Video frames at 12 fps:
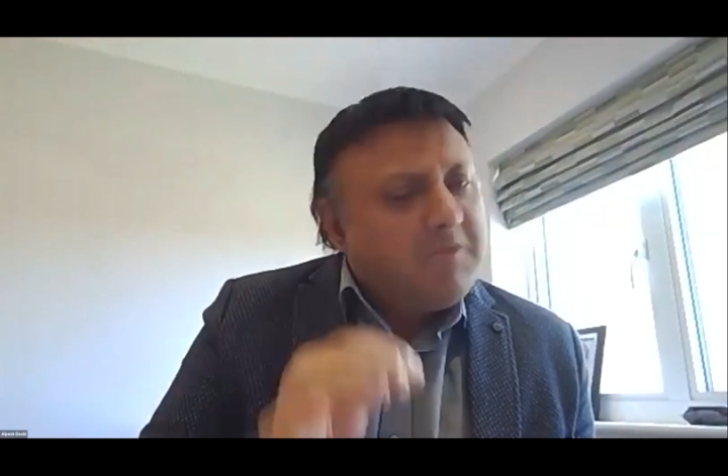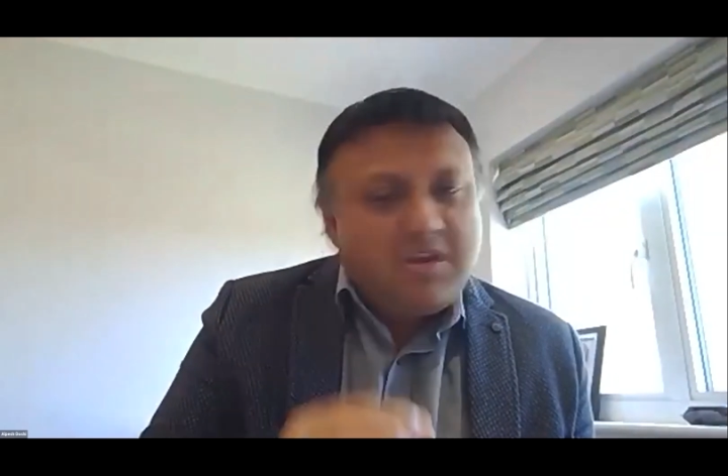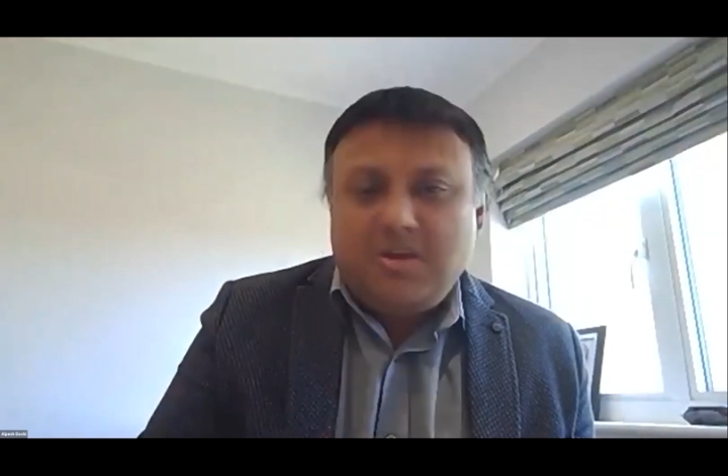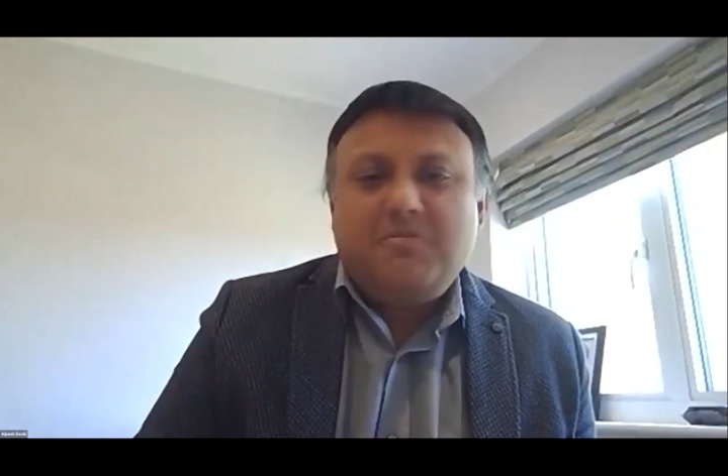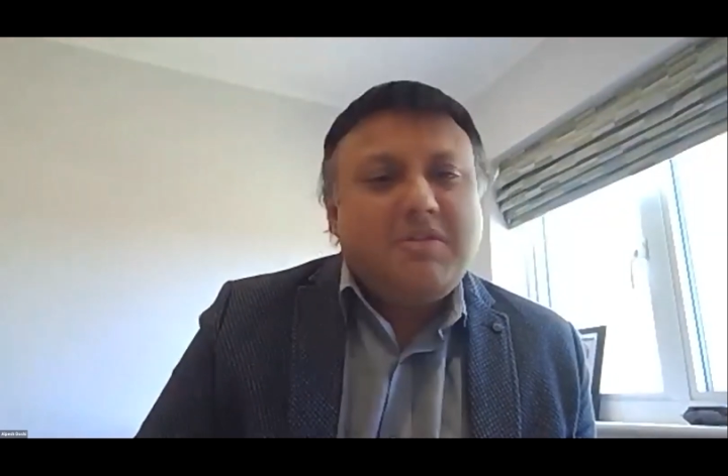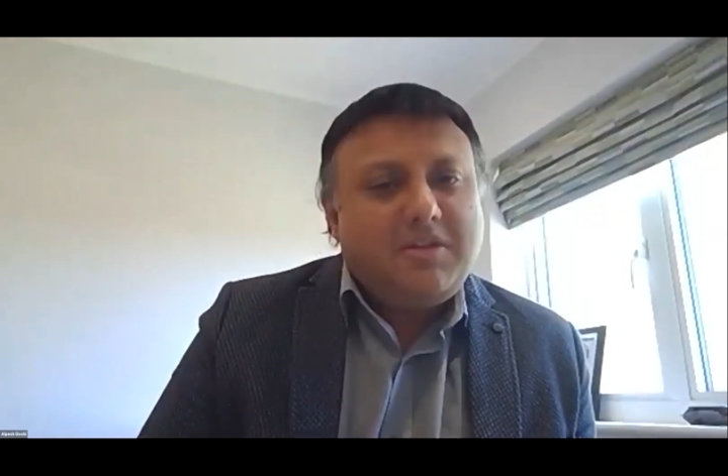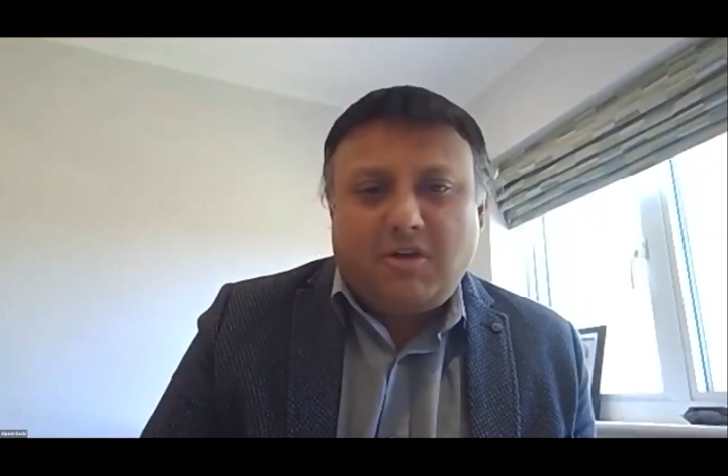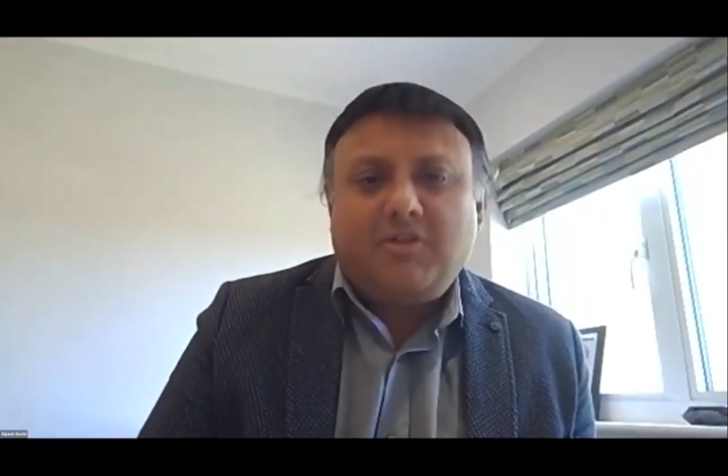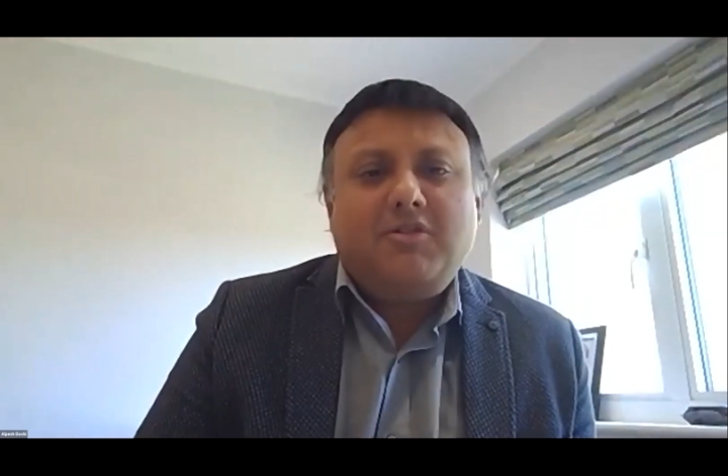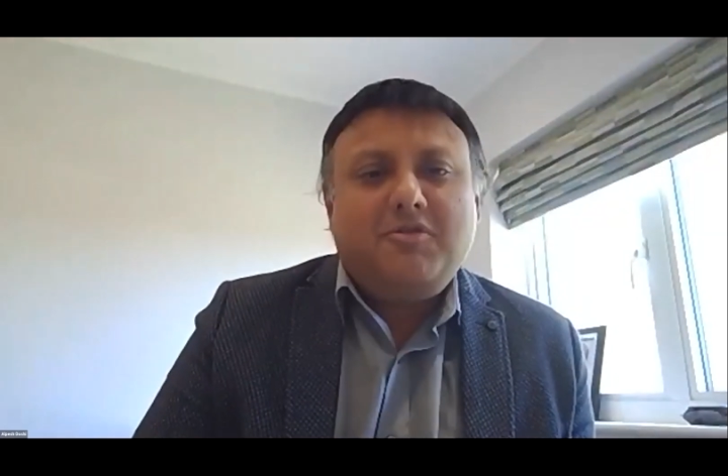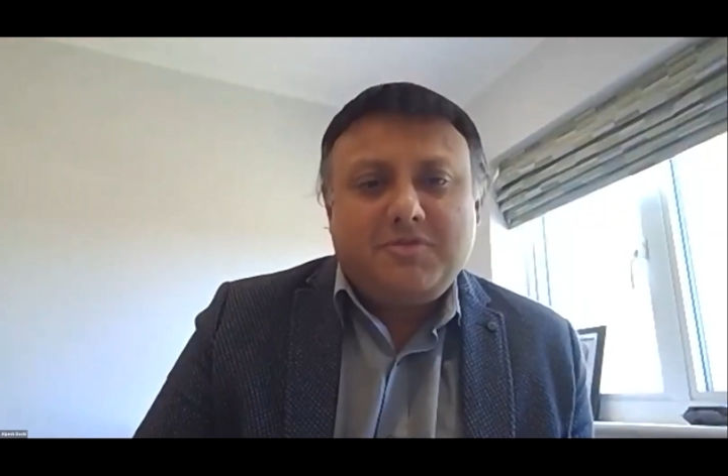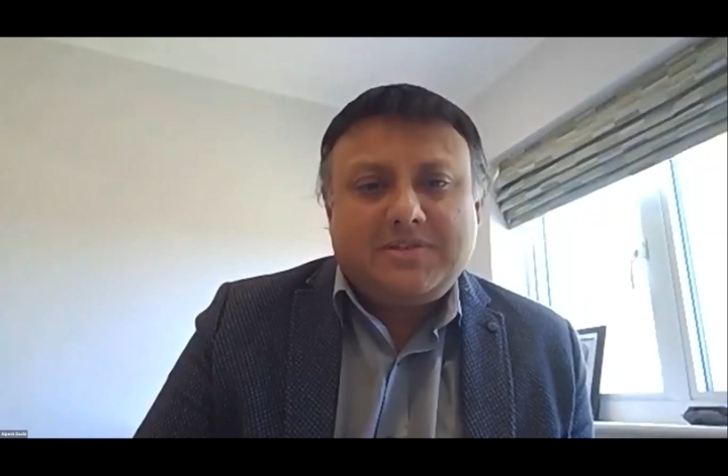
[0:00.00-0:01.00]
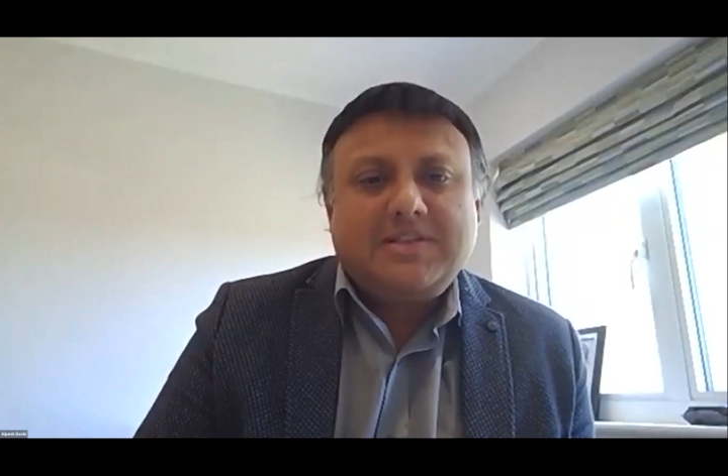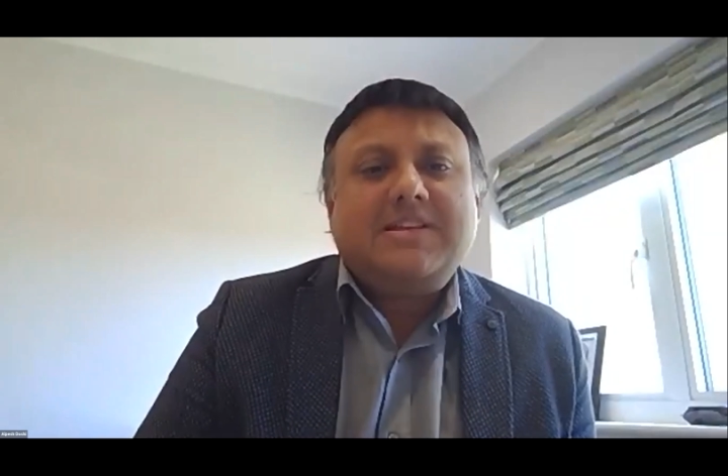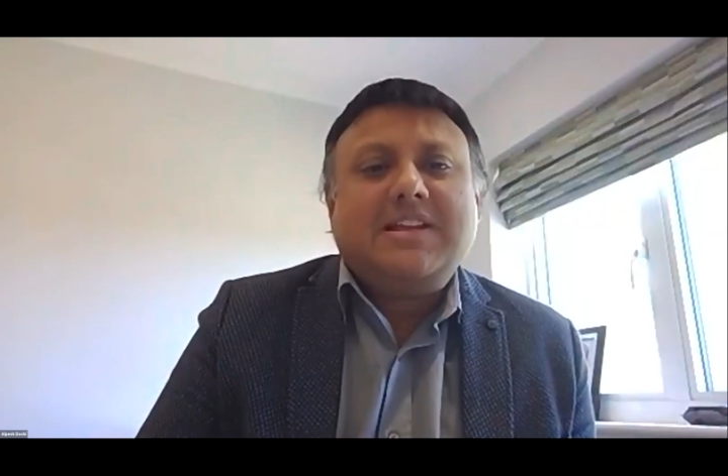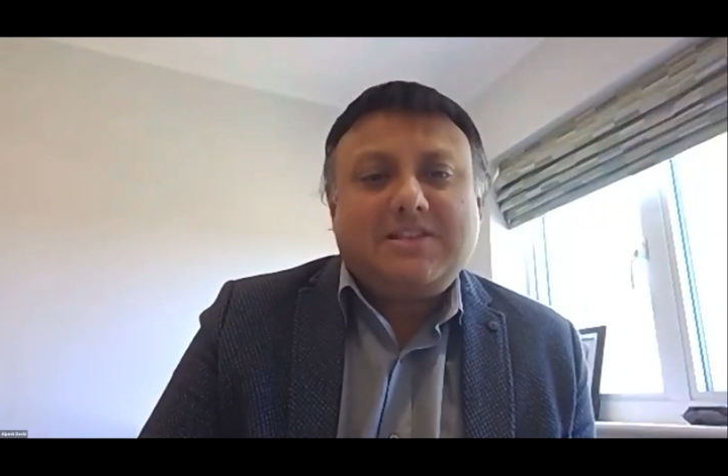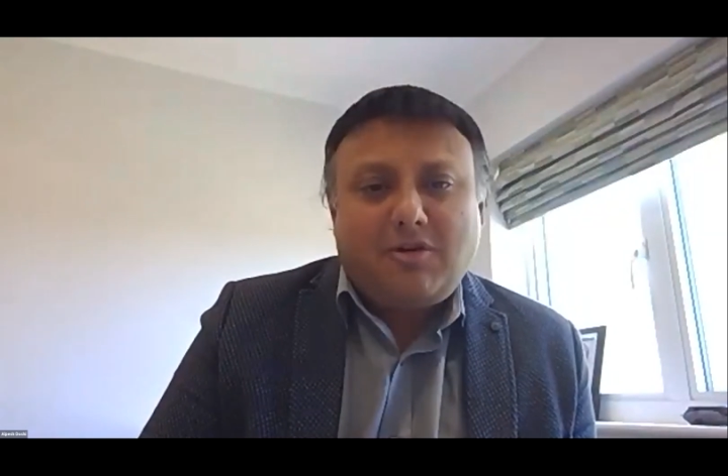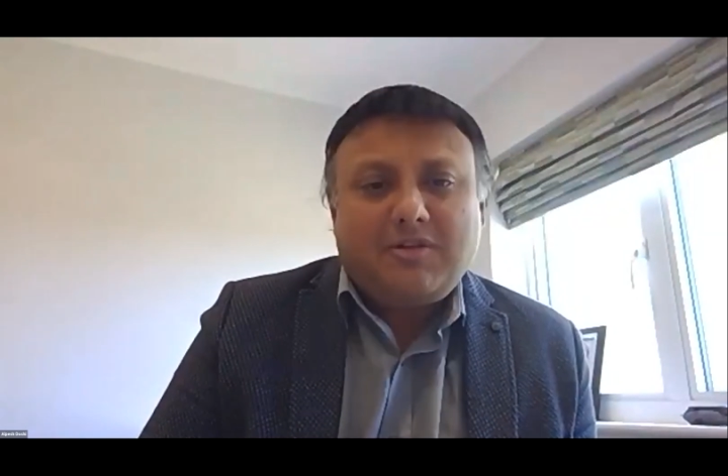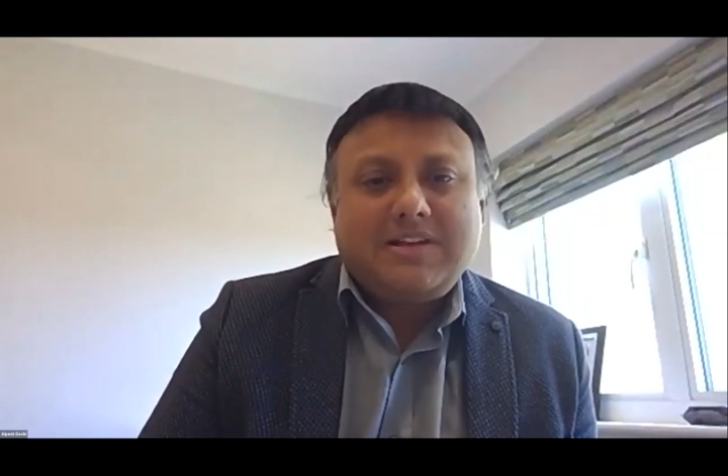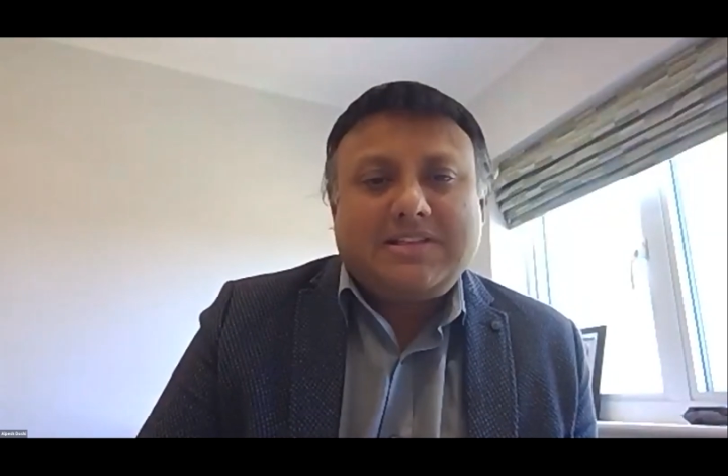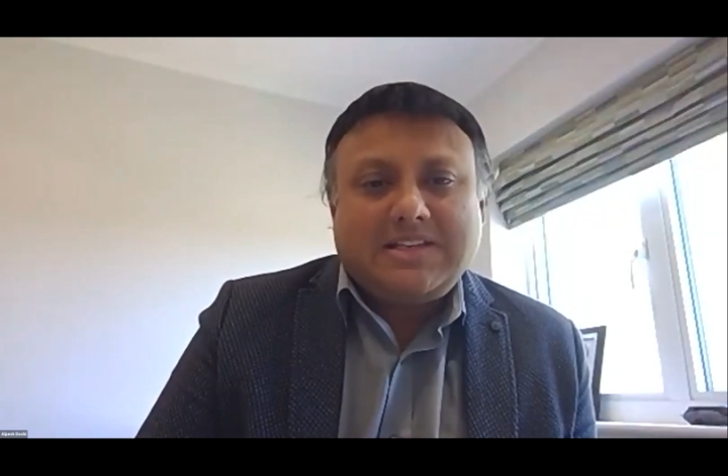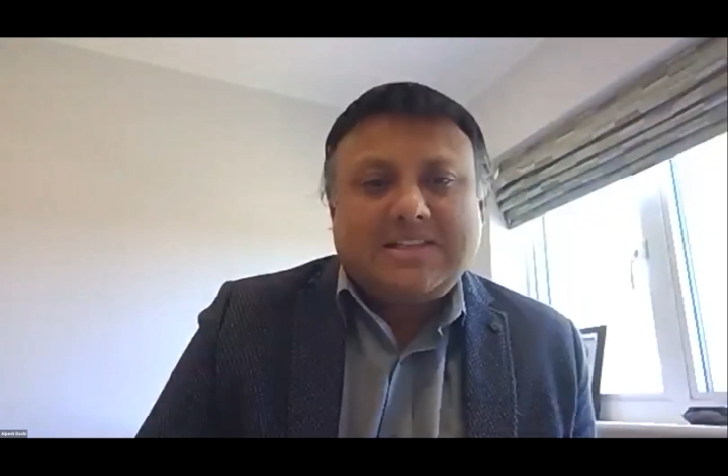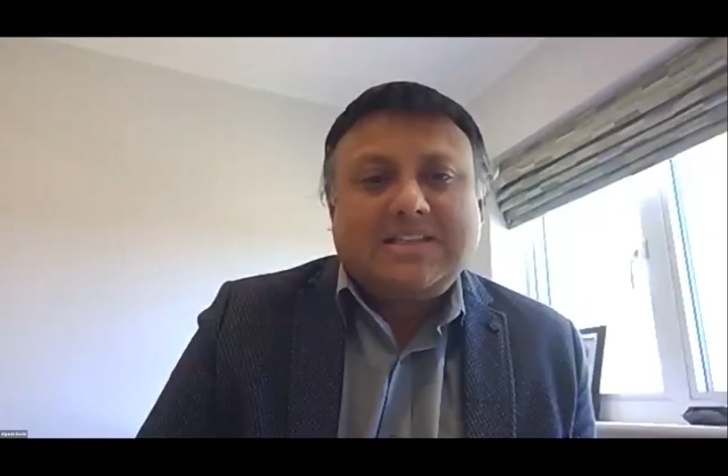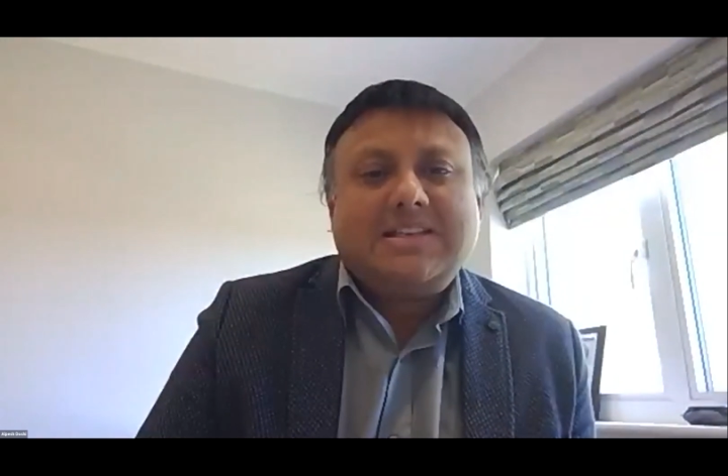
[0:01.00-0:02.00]
you will not lose it as long as
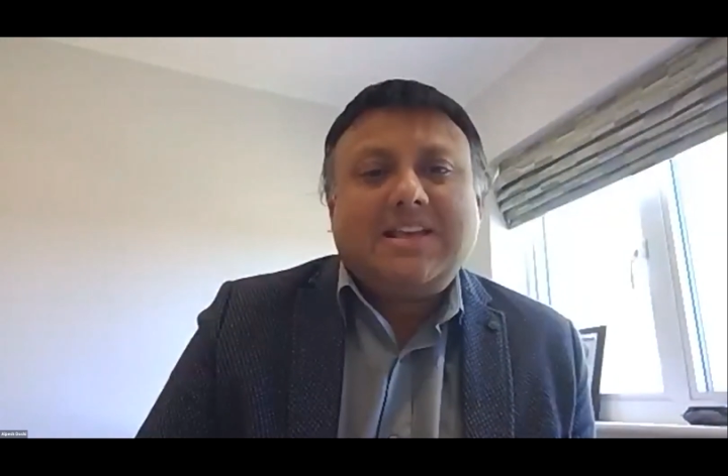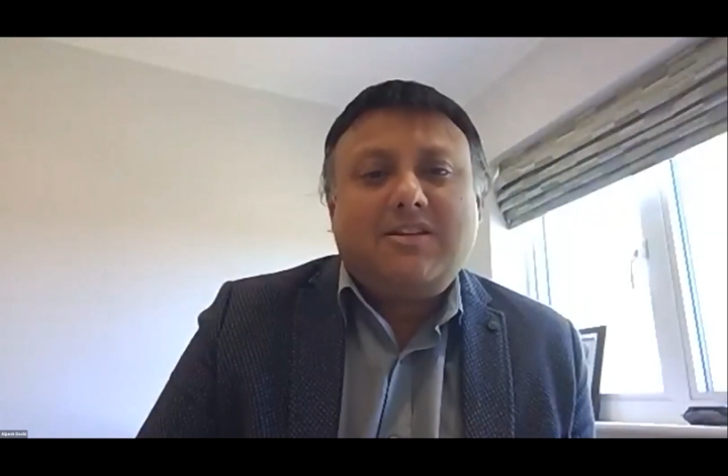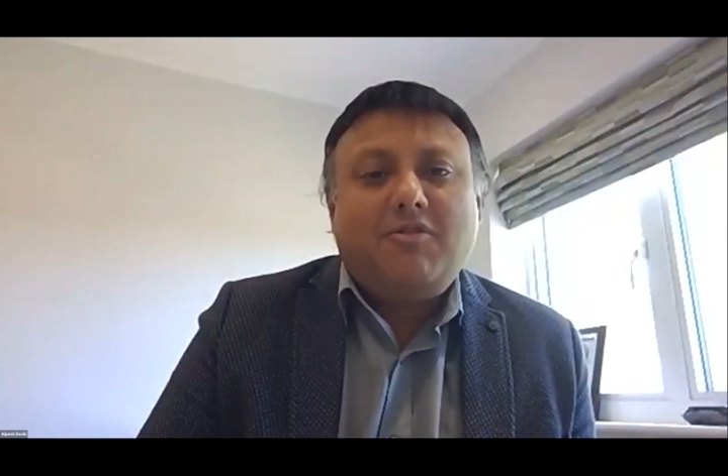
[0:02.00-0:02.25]
I said,